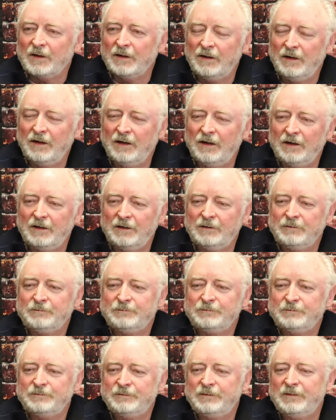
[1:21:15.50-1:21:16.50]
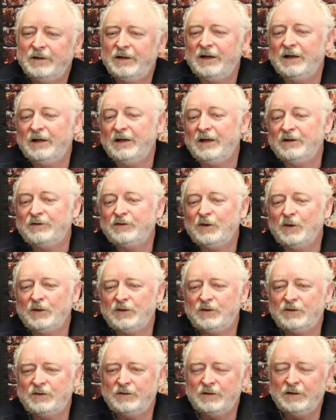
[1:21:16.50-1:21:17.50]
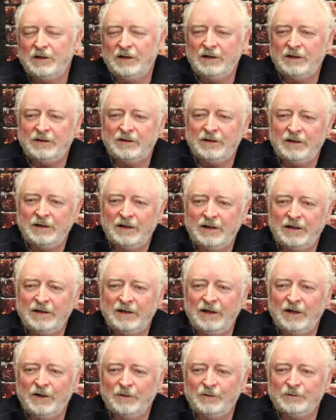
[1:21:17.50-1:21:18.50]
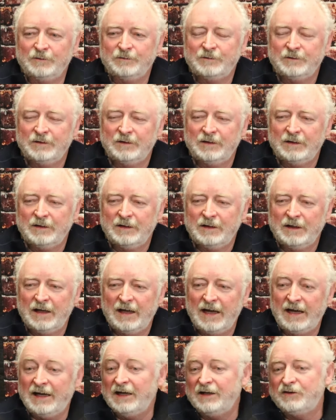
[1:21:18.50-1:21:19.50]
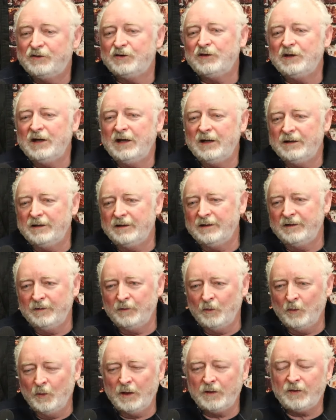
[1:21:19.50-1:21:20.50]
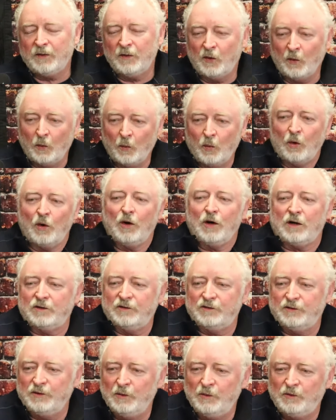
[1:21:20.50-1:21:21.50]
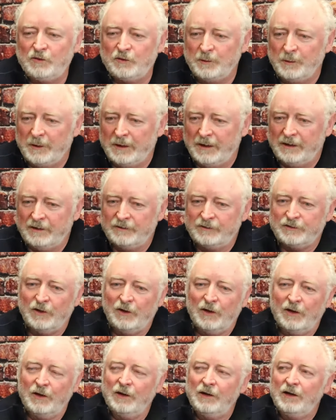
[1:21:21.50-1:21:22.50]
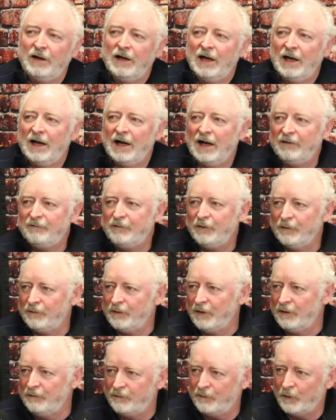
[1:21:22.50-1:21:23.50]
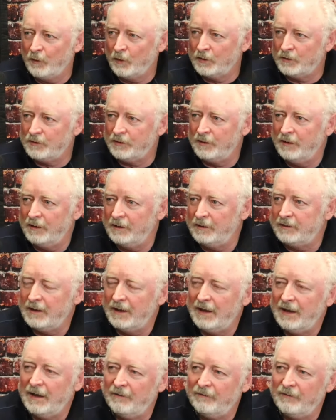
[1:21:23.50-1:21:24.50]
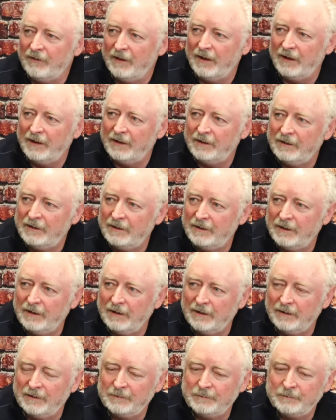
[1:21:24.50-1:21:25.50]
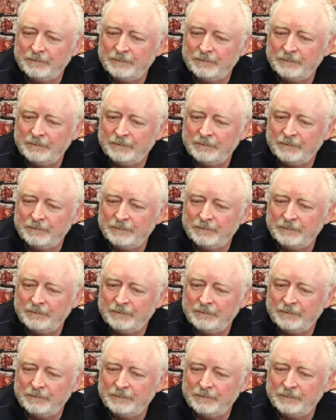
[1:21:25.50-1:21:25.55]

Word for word: um, and so it's it you know and it's it, what the work suits me. So I feel very fortunate to have that. Uh,